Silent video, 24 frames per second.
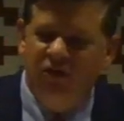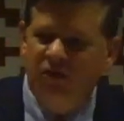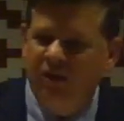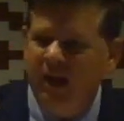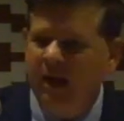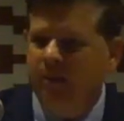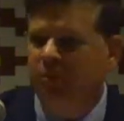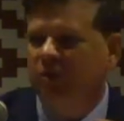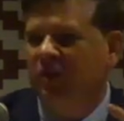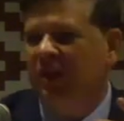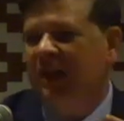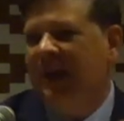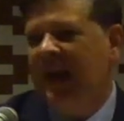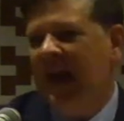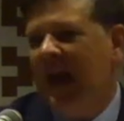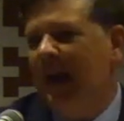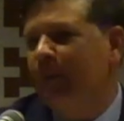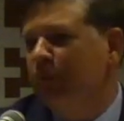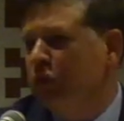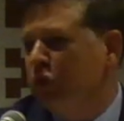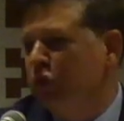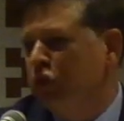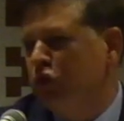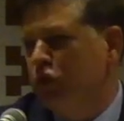He's able to
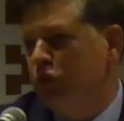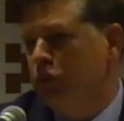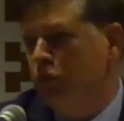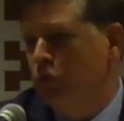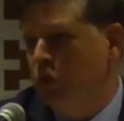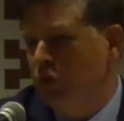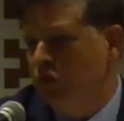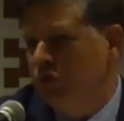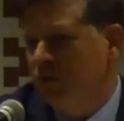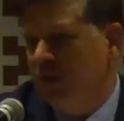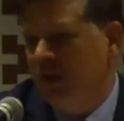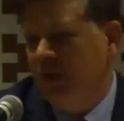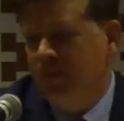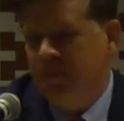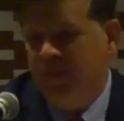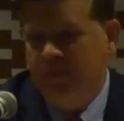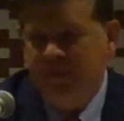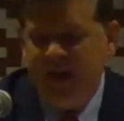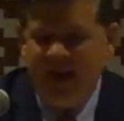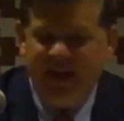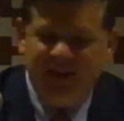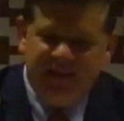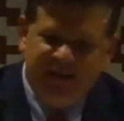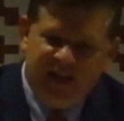capture Jerusalem and
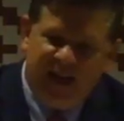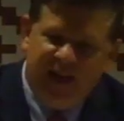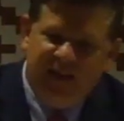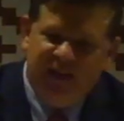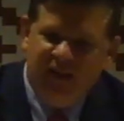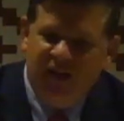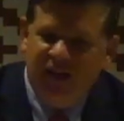makes that